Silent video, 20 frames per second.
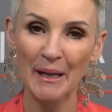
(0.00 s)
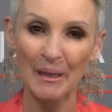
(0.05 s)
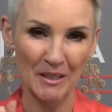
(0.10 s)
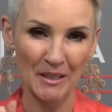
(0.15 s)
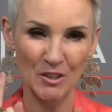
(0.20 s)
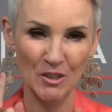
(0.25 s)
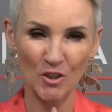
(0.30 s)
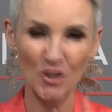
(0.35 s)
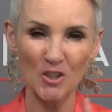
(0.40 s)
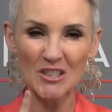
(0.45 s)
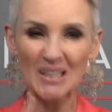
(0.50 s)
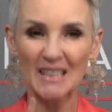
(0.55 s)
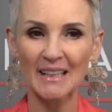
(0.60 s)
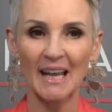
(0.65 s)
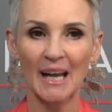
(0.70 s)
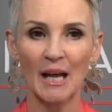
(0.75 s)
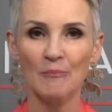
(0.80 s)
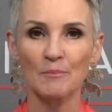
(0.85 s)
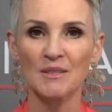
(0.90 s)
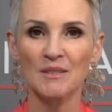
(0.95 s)
But it usually
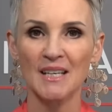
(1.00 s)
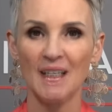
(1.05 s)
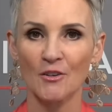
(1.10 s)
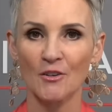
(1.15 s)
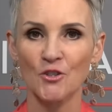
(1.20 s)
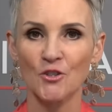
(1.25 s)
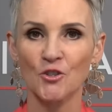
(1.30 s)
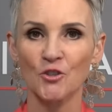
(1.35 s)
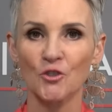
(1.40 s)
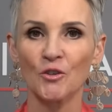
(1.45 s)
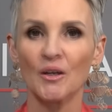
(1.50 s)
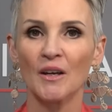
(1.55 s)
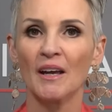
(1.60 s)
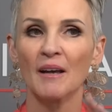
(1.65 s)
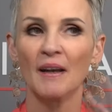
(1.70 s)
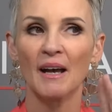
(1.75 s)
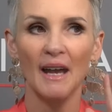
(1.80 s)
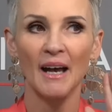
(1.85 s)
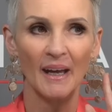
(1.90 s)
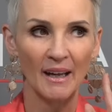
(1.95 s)
comes down to
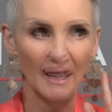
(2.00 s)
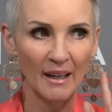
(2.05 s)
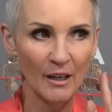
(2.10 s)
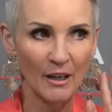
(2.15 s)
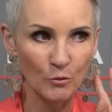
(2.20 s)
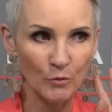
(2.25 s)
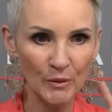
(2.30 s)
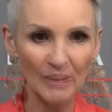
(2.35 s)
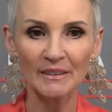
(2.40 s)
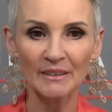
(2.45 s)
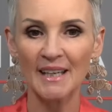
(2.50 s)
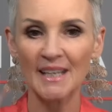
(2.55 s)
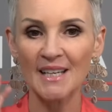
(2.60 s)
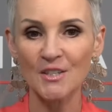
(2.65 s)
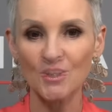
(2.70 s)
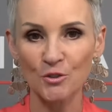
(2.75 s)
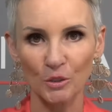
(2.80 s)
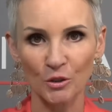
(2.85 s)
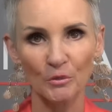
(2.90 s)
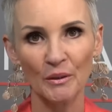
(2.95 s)
a real
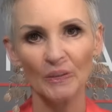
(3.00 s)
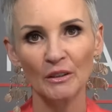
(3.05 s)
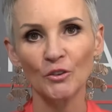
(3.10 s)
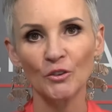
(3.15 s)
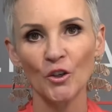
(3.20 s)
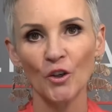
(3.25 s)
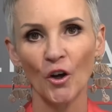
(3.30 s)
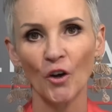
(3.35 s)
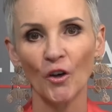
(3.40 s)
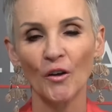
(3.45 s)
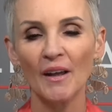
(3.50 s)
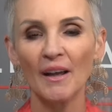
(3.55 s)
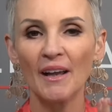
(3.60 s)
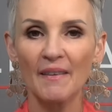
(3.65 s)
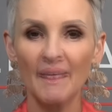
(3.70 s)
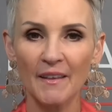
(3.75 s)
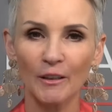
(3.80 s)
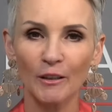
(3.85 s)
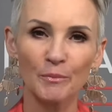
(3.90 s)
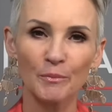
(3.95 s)
yes or a real no.
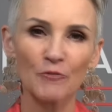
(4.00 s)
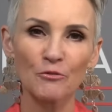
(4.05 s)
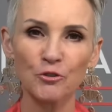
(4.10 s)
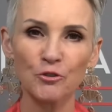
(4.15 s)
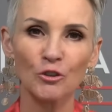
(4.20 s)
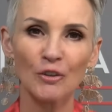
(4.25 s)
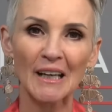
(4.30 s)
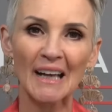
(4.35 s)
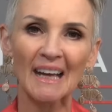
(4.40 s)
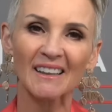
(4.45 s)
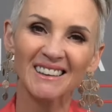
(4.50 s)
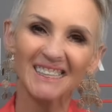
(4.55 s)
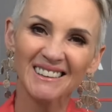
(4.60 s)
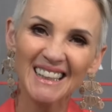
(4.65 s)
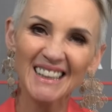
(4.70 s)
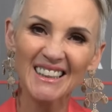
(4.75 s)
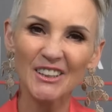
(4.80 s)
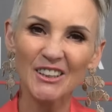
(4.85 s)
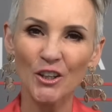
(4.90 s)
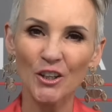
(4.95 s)
There'll be a few like, oh,
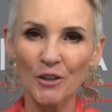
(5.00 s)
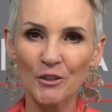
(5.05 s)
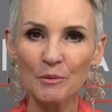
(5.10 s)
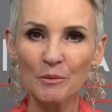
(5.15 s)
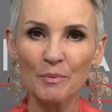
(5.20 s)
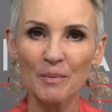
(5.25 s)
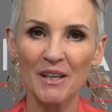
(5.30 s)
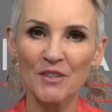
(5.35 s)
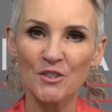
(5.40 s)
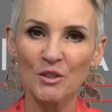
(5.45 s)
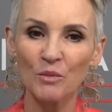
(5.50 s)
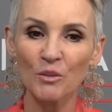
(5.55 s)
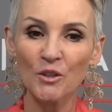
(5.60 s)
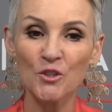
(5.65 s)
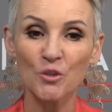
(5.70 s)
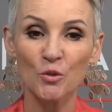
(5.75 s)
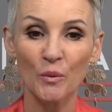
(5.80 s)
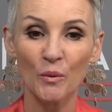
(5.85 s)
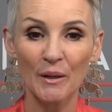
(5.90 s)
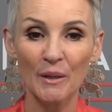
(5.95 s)
I don't know. It depends on what
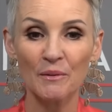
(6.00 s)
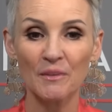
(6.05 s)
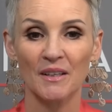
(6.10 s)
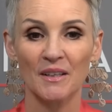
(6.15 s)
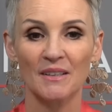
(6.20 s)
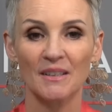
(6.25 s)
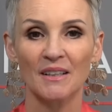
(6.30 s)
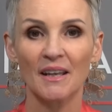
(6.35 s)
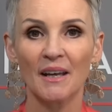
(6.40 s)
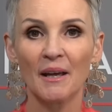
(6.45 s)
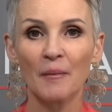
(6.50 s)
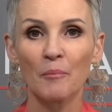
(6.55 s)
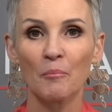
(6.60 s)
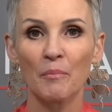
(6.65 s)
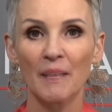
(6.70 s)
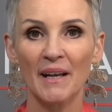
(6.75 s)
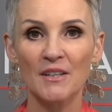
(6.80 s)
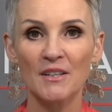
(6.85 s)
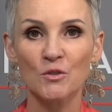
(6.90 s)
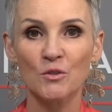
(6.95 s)
you wear with it.
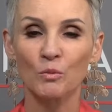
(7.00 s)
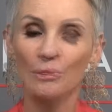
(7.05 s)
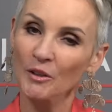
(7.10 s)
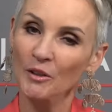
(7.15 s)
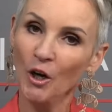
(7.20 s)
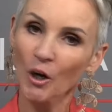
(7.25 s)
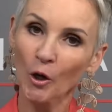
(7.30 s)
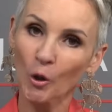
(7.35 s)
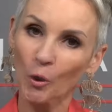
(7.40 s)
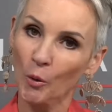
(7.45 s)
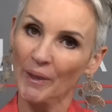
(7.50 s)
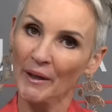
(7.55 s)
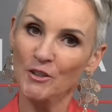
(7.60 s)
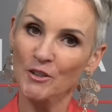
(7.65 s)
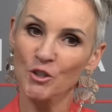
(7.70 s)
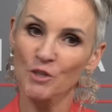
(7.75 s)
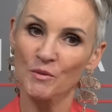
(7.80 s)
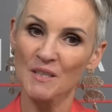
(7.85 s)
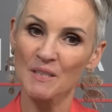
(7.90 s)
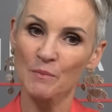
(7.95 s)
But women are quick
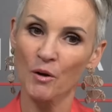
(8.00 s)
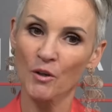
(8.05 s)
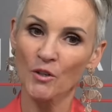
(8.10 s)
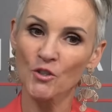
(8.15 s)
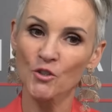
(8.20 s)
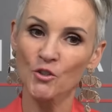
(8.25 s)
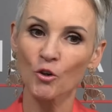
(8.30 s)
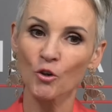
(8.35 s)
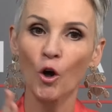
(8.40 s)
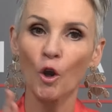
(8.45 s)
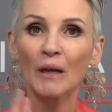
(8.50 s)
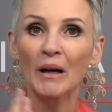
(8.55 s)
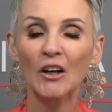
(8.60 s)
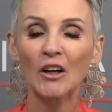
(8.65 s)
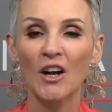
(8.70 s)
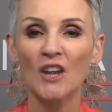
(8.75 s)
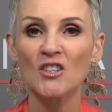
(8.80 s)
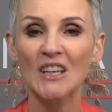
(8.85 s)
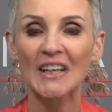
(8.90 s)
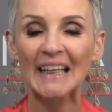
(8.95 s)
to respond to, oh my
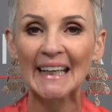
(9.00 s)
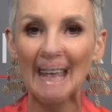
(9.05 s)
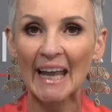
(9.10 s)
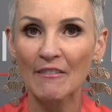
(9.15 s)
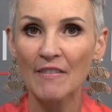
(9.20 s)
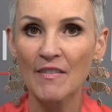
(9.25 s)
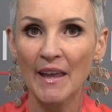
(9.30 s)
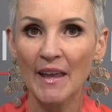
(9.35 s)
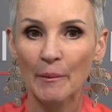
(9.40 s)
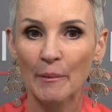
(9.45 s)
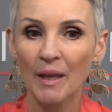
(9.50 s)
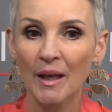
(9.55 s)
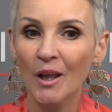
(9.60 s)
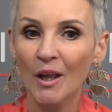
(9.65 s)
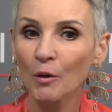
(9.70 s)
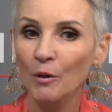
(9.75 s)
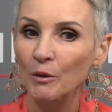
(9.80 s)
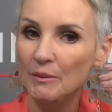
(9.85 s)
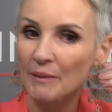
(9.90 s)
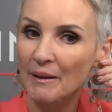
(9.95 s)
gosh, I love them.
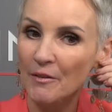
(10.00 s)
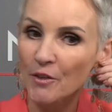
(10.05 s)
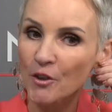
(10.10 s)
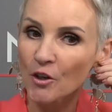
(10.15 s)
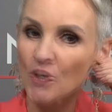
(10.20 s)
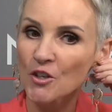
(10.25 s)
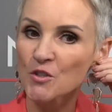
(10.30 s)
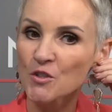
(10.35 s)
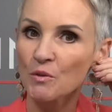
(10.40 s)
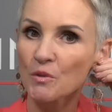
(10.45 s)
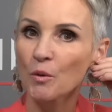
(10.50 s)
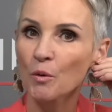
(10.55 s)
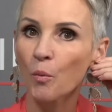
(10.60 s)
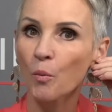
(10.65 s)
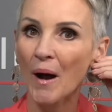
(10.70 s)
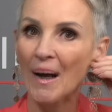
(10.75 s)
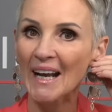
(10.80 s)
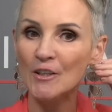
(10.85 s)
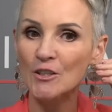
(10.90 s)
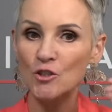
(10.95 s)
What about those with a
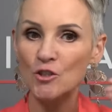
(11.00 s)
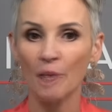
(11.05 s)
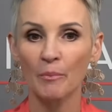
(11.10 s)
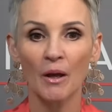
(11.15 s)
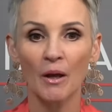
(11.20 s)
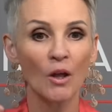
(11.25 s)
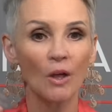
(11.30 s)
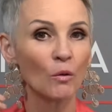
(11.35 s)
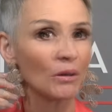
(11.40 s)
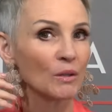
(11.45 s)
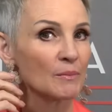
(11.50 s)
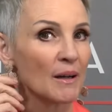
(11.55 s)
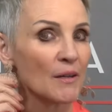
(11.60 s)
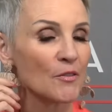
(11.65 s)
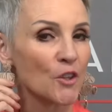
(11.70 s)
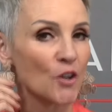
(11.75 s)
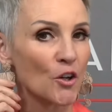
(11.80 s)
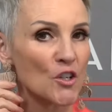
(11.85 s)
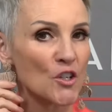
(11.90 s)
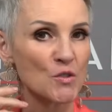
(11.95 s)
white top? What about
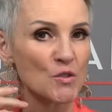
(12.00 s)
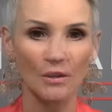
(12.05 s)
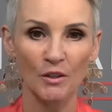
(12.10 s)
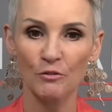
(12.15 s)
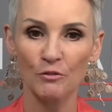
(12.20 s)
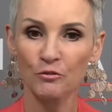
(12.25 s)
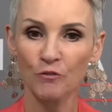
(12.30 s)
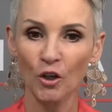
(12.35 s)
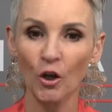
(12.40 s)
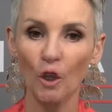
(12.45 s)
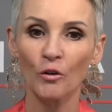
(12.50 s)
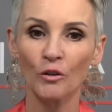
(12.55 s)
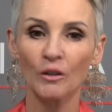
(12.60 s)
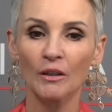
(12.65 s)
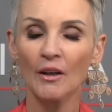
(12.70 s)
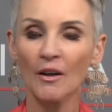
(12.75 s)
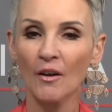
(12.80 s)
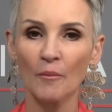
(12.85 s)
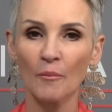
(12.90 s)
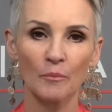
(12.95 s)
those with a floral
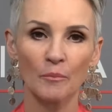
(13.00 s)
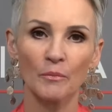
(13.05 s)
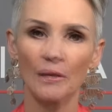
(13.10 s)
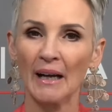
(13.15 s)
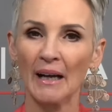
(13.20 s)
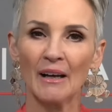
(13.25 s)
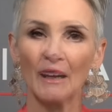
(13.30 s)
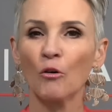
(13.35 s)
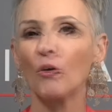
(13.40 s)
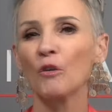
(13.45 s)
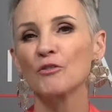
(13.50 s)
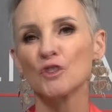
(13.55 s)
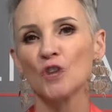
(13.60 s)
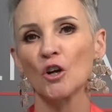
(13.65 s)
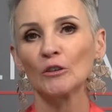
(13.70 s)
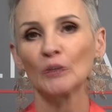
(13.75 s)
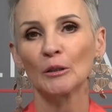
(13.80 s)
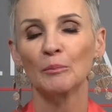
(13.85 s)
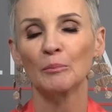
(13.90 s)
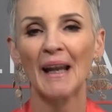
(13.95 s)

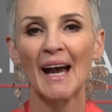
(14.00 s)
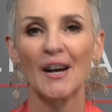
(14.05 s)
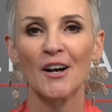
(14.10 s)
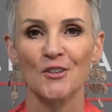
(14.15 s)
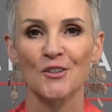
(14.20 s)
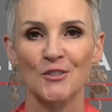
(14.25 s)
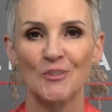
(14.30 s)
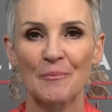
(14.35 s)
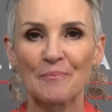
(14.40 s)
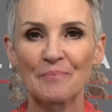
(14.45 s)
off-shoulder blouse?